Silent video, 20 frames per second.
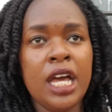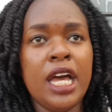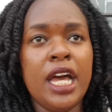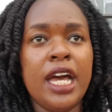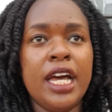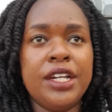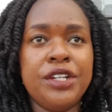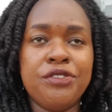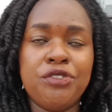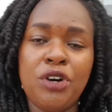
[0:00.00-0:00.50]

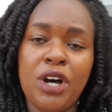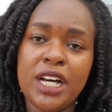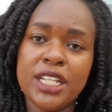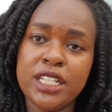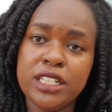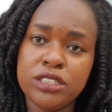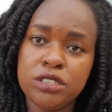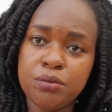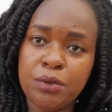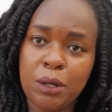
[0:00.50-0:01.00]
And for
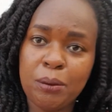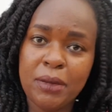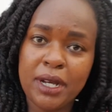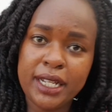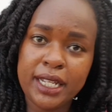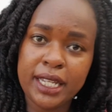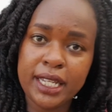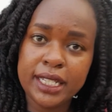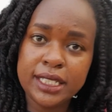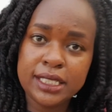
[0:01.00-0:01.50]
other
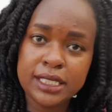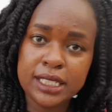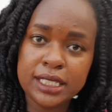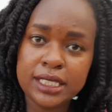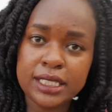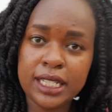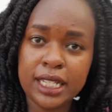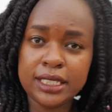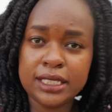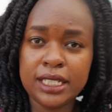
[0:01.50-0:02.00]
supermarkets, it
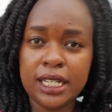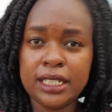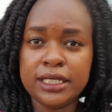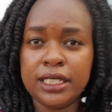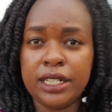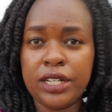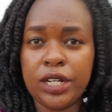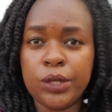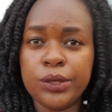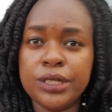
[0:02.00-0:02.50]
starts at
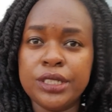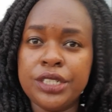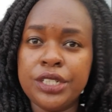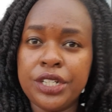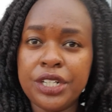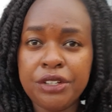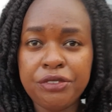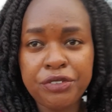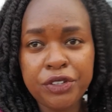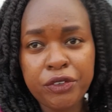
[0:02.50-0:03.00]
around
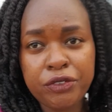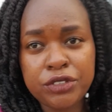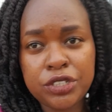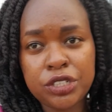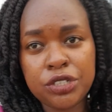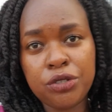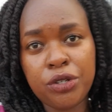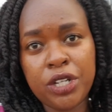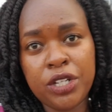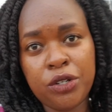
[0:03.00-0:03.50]
350
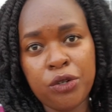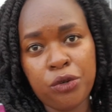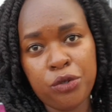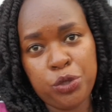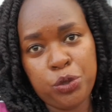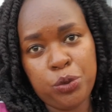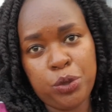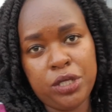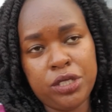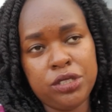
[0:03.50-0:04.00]
going
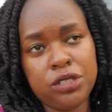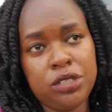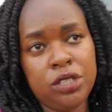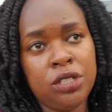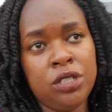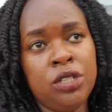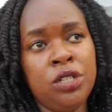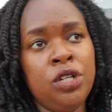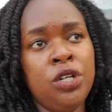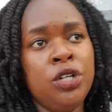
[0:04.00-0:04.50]
onward.
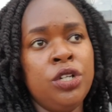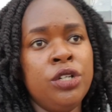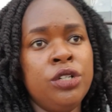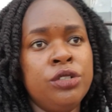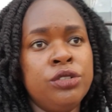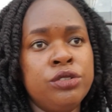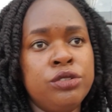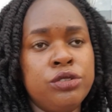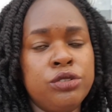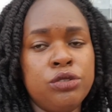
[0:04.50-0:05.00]

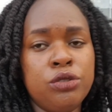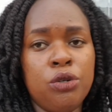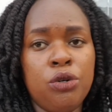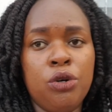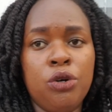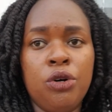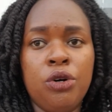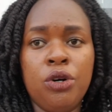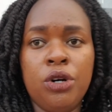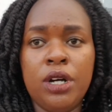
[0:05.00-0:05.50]

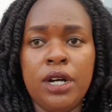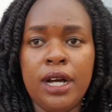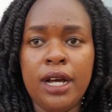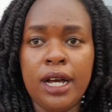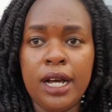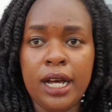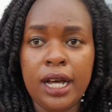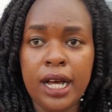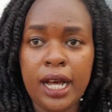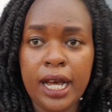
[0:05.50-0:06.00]
So
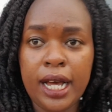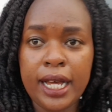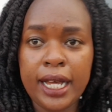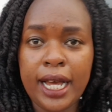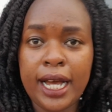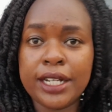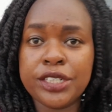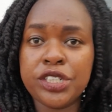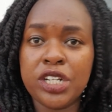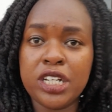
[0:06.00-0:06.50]
I
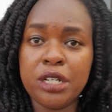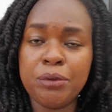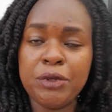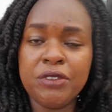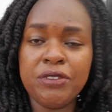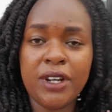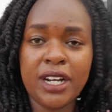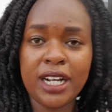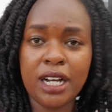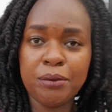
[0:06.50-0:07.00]
actually
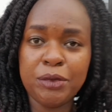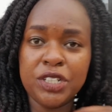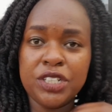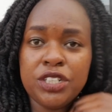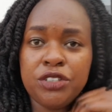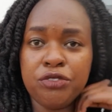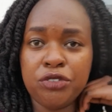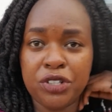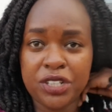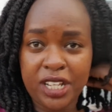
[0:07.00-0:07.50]
prefer
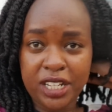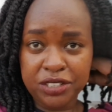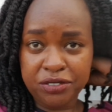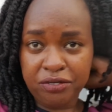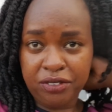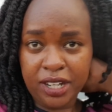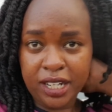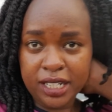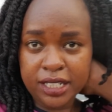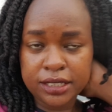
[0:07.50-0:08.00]
Kamindi for that
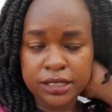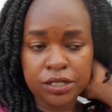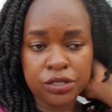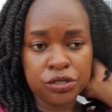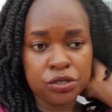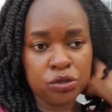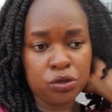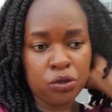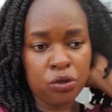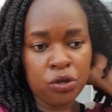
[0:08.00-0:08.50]
fact.
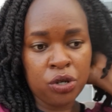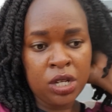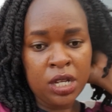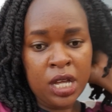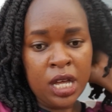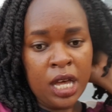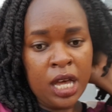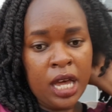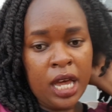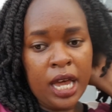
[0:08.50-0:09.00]
So
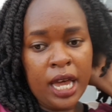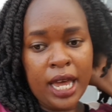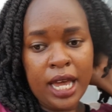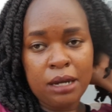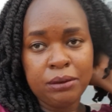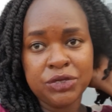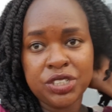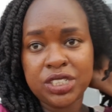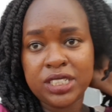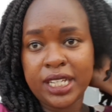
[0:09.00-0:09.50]

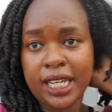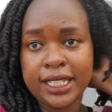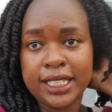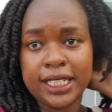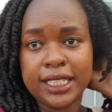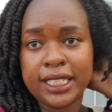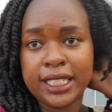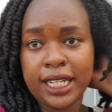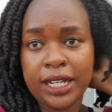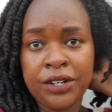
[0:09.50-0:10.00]
I'm just
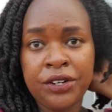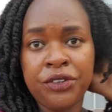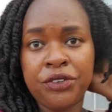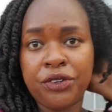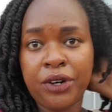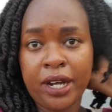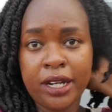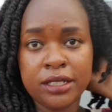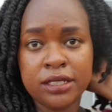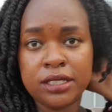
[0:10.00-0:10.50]
heading there
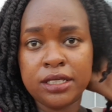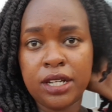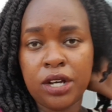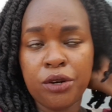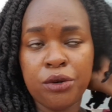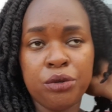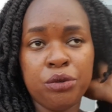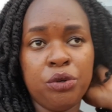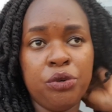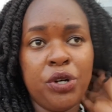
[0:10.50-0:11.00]
right
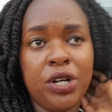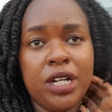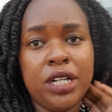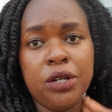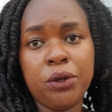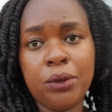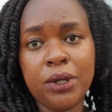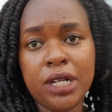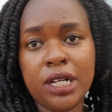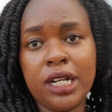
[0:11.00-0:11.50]
now, really
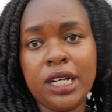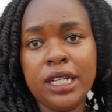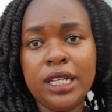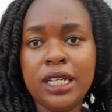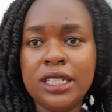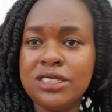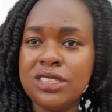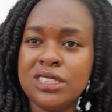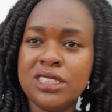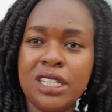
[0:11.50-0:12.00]

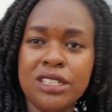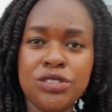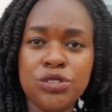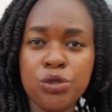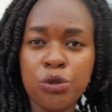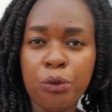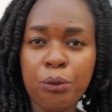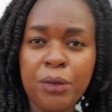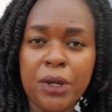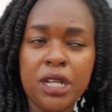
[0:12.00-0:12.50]
quickly, just a
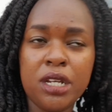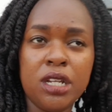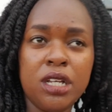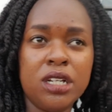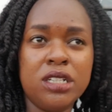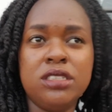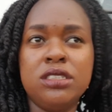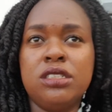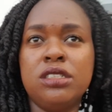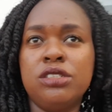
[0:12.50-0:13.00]
2
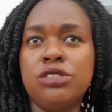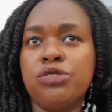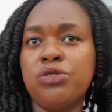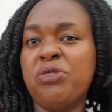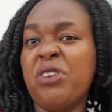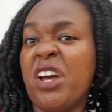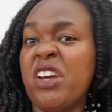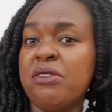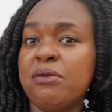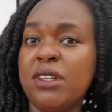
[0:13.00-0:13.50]
minute to
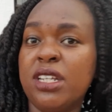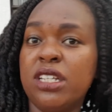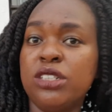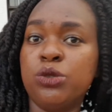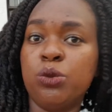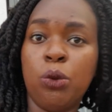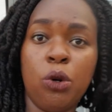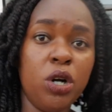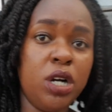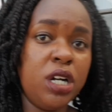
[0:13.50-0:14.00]
5 minute
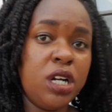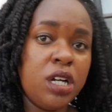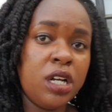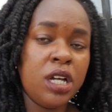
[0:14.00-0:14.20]
walk.